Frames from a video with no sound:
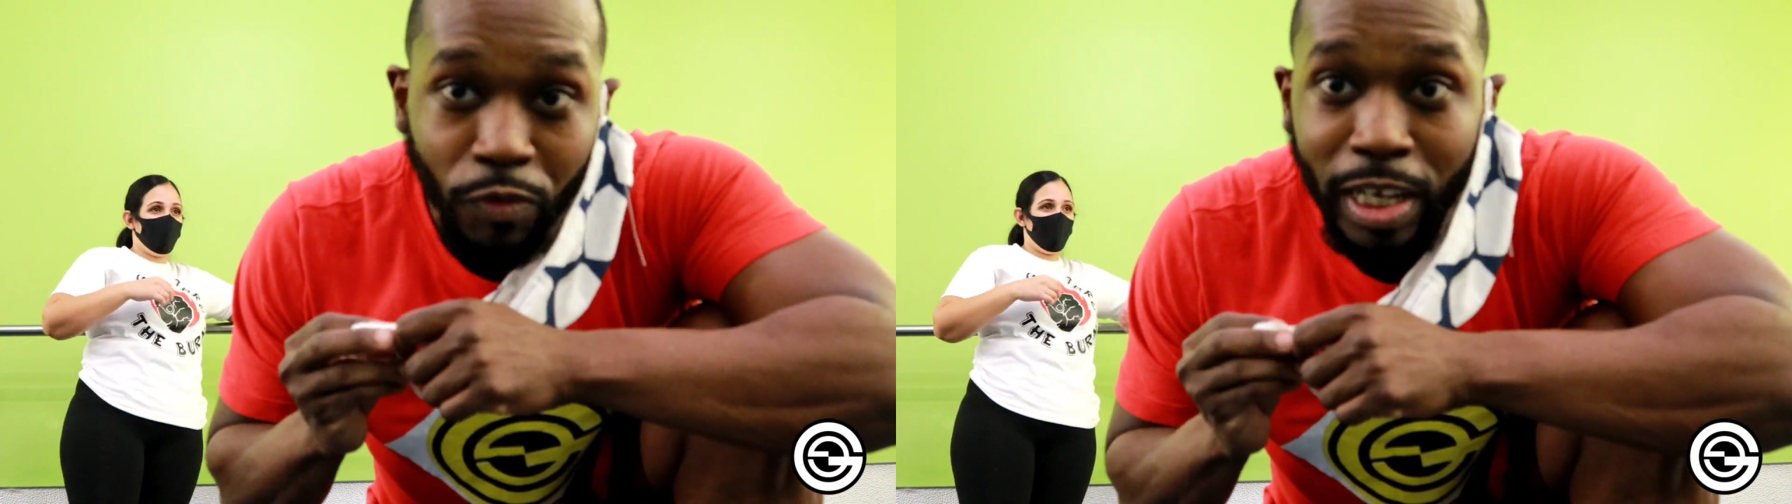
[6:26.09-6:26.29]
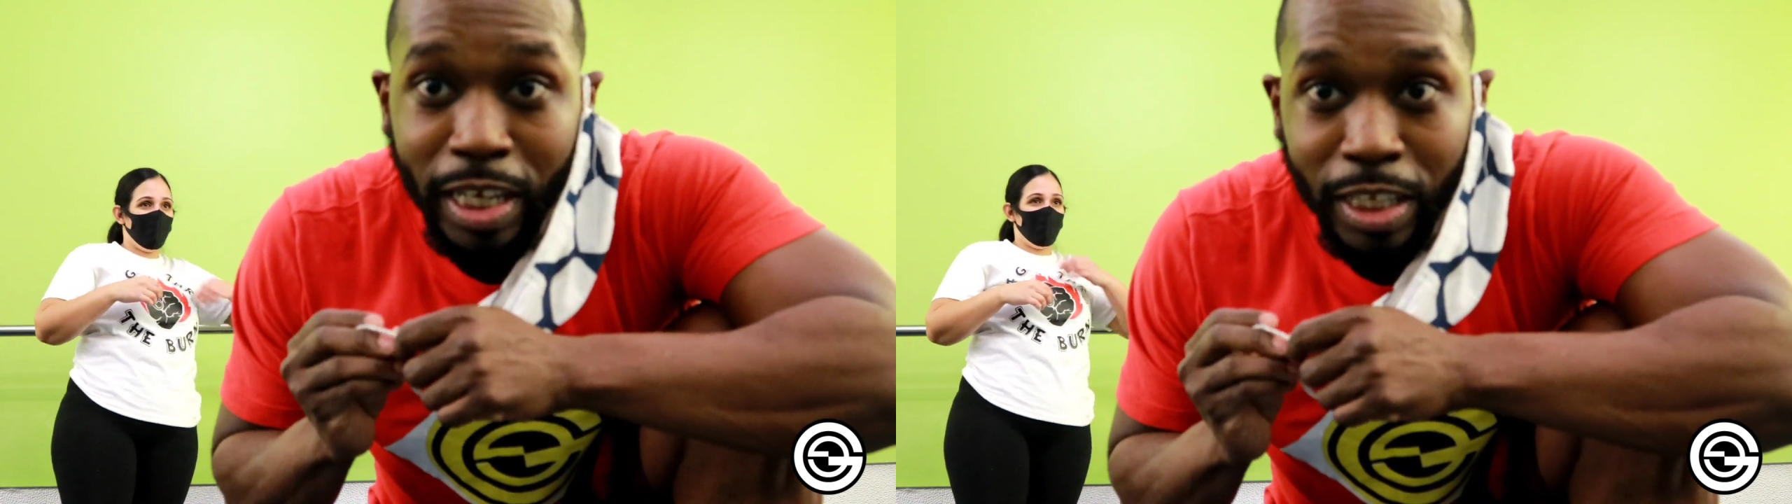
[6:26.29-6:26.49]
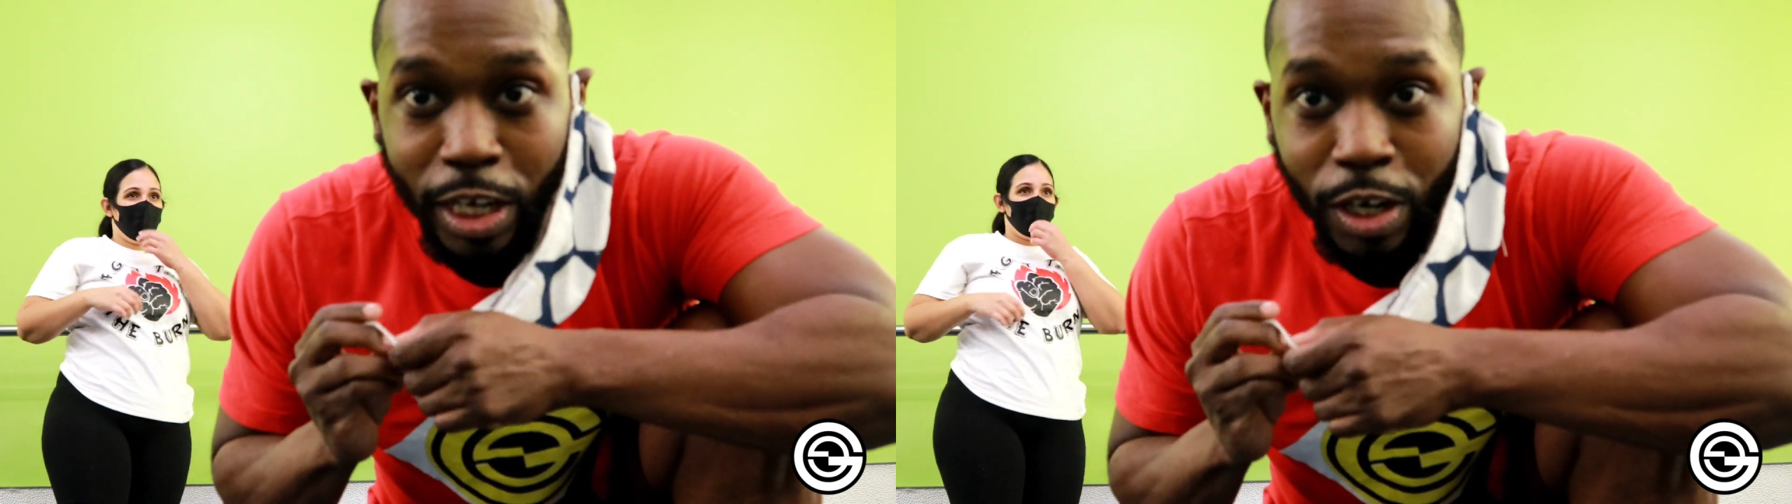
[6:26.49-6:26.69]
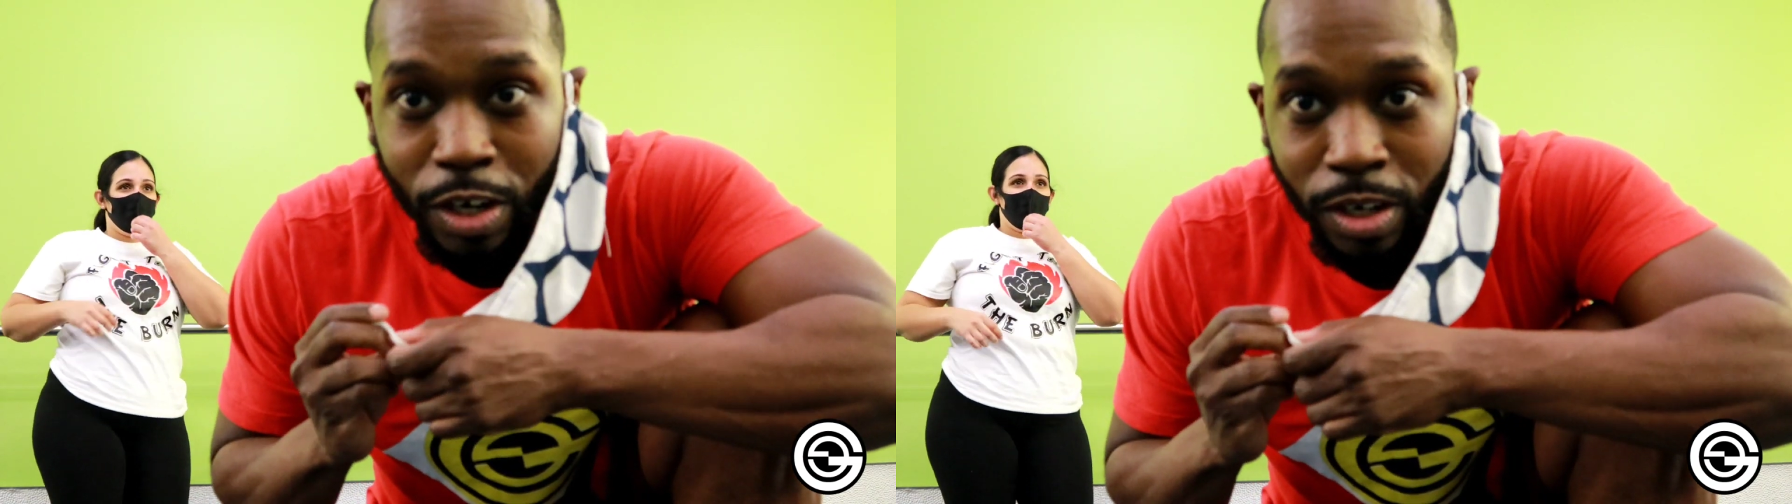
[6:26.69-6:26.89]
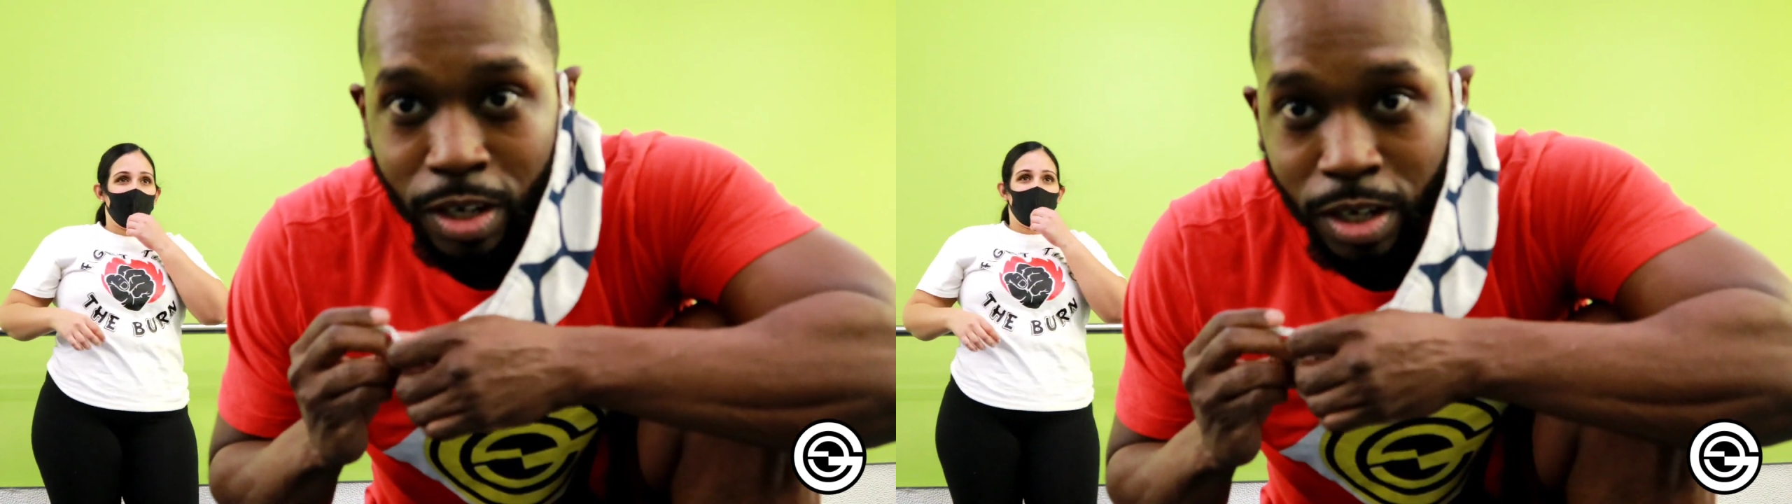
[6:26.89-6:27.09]
revealing year.
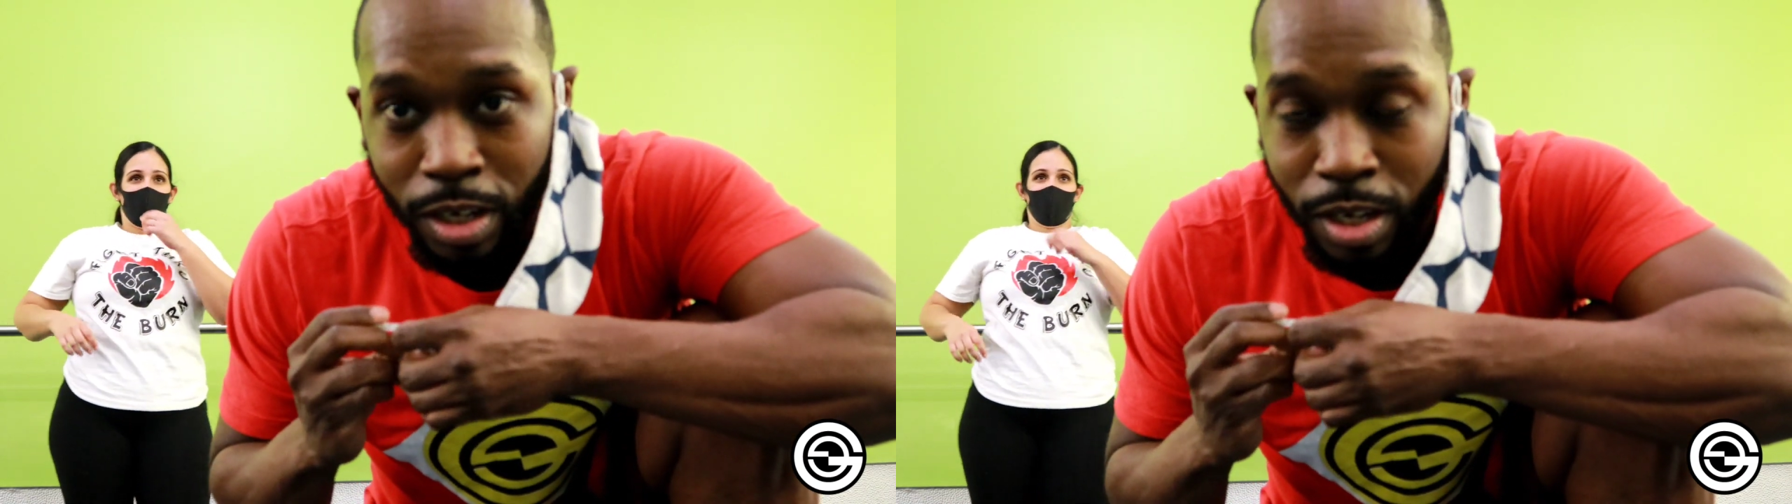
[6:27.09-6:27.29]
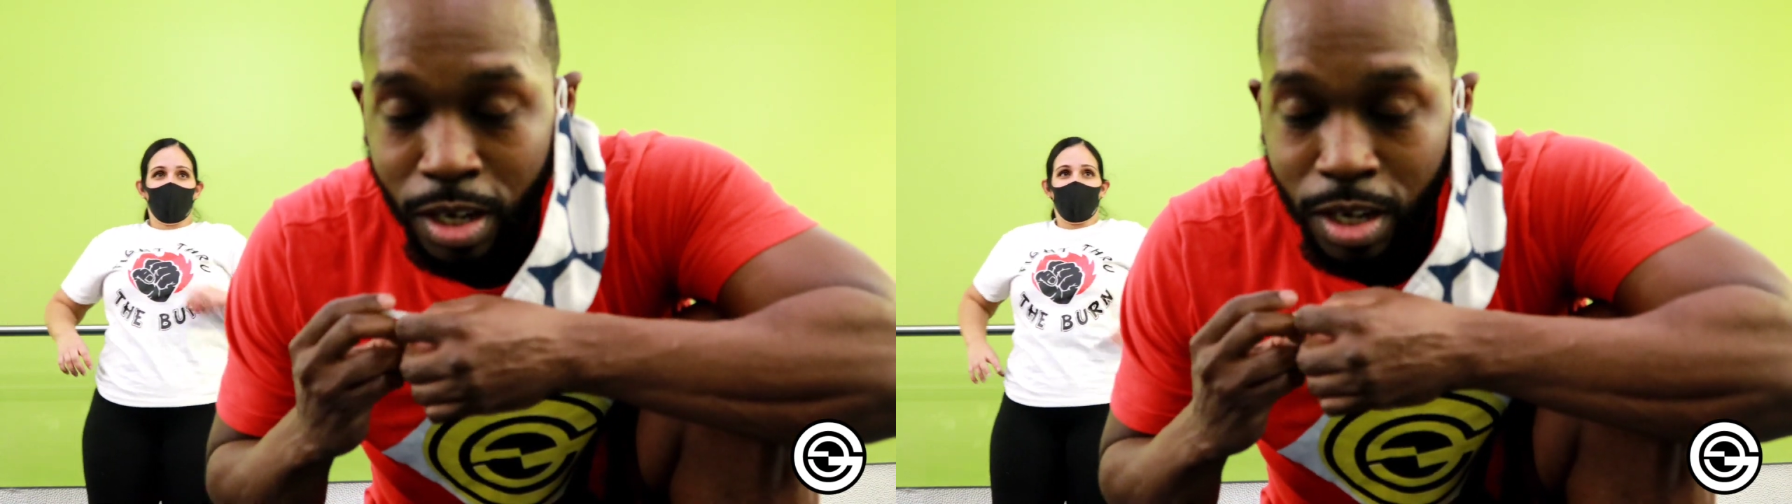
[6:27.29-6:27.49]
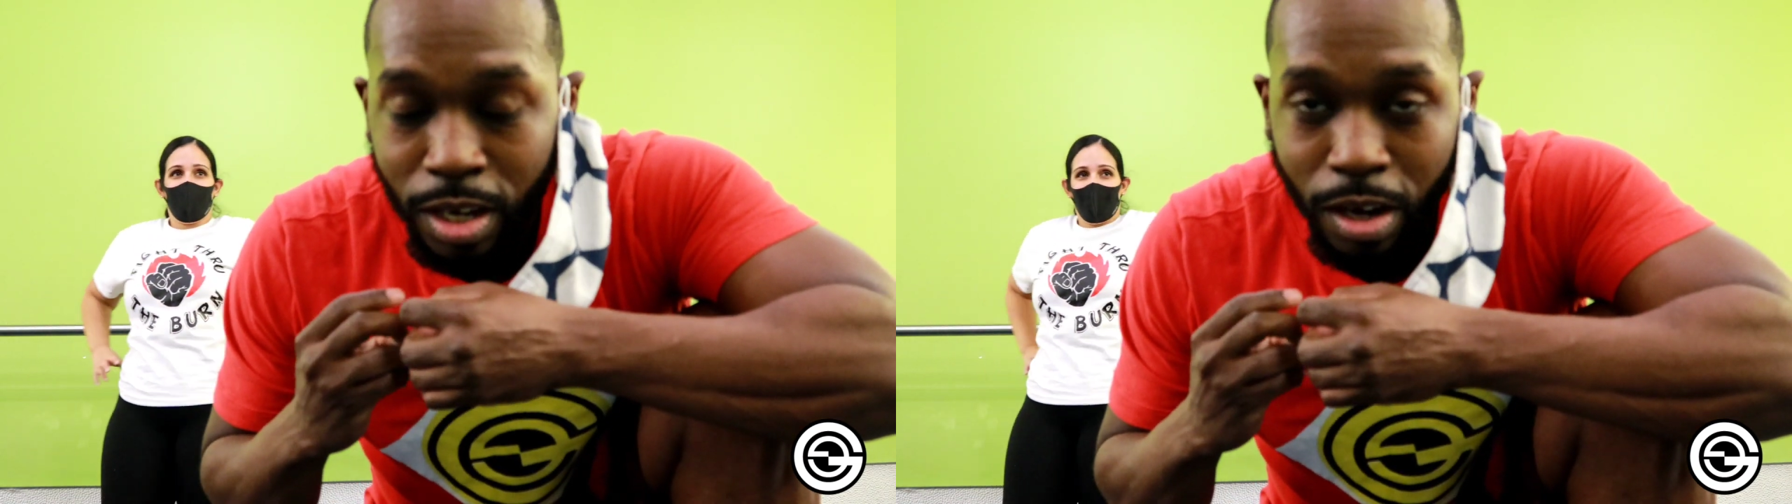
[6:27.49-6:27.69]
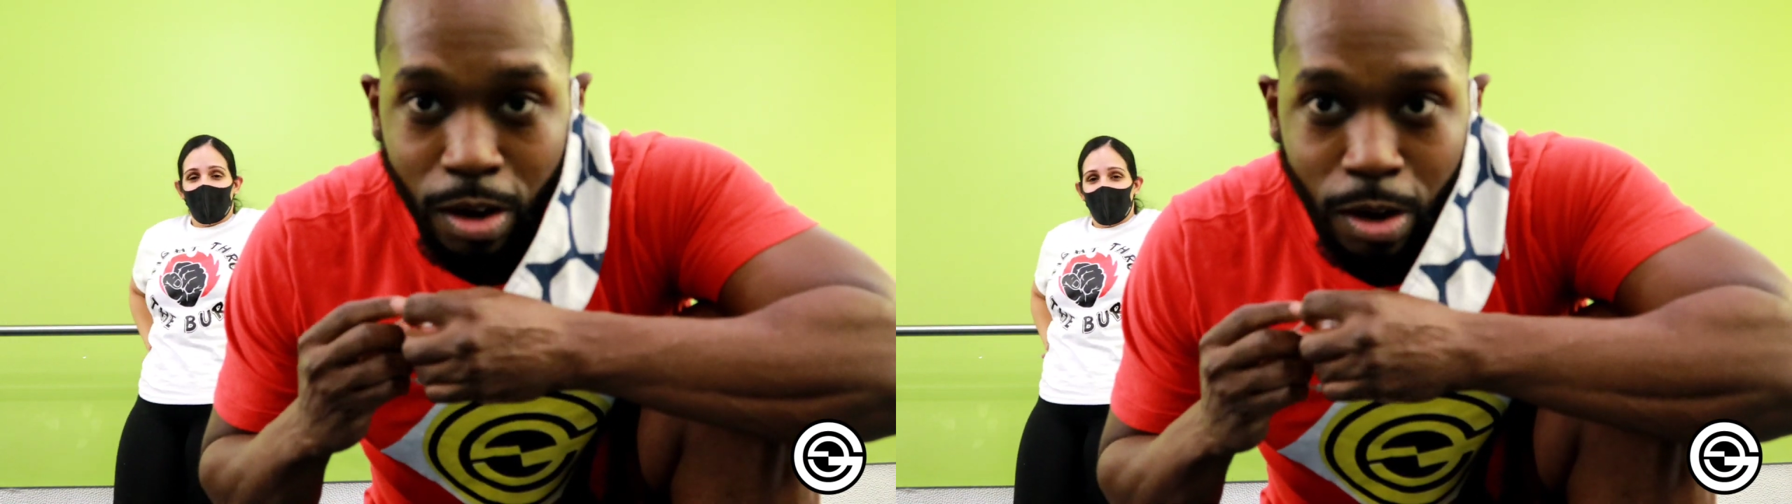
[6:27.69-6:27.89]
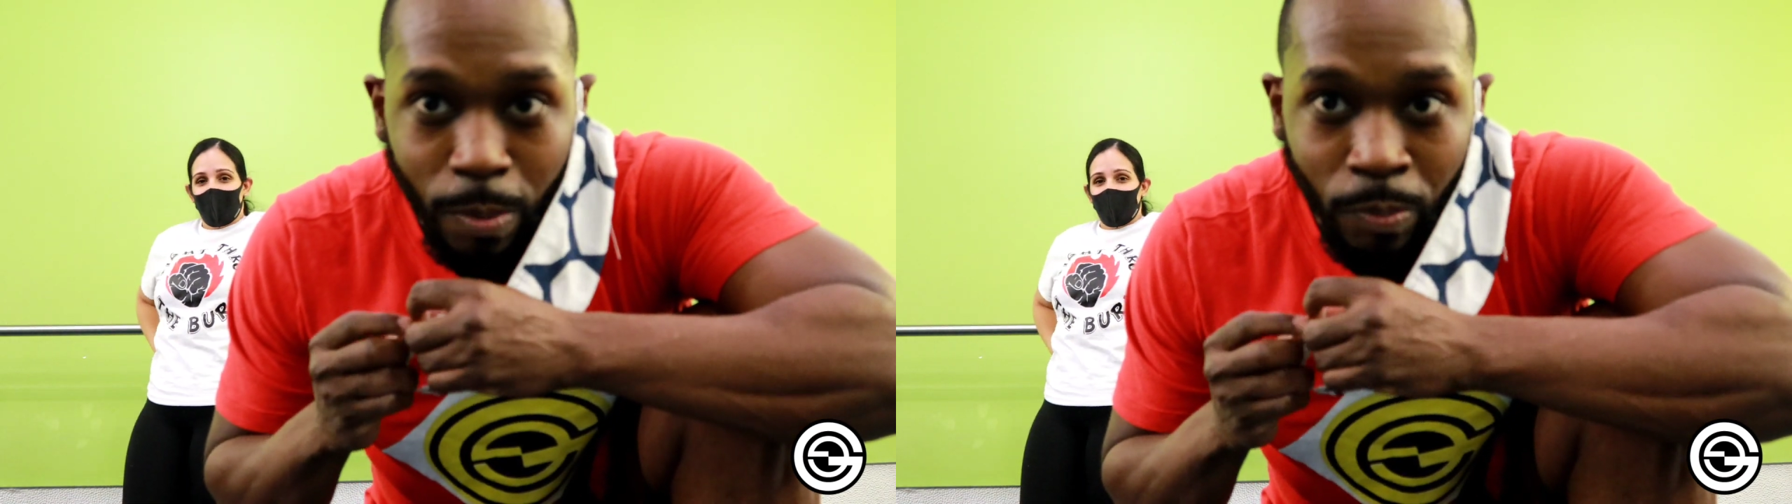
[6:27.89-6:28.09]

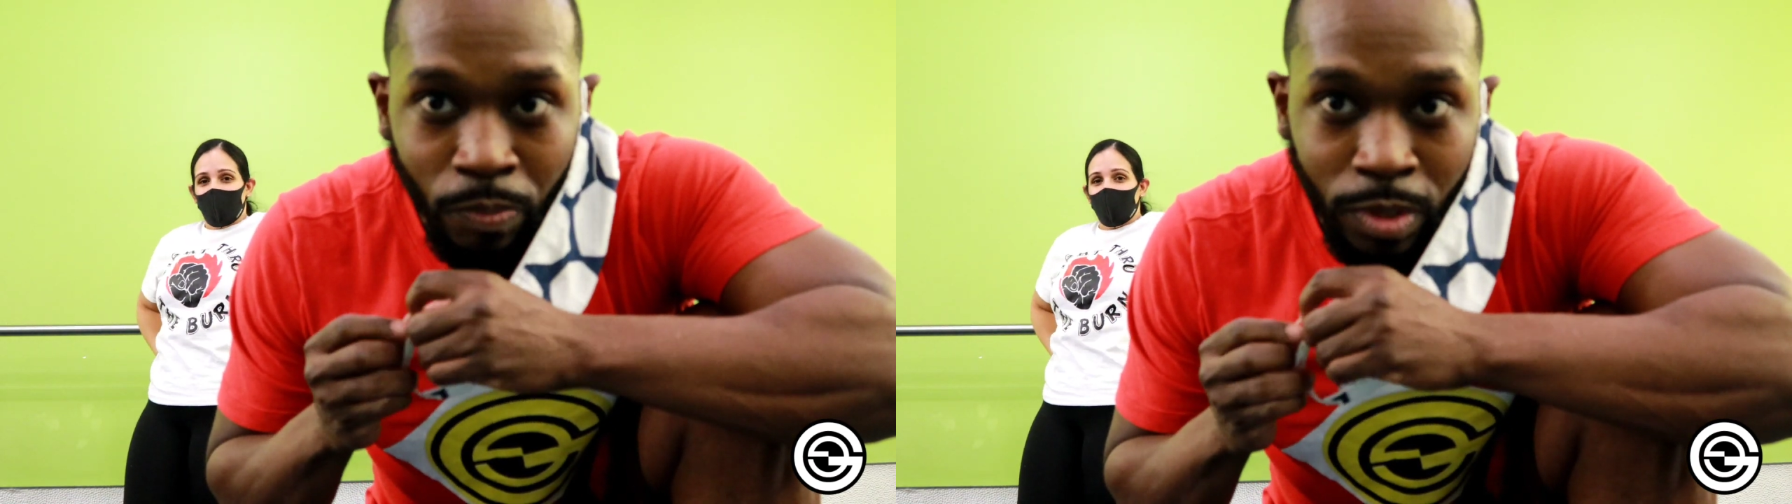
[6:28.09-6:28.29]
Um,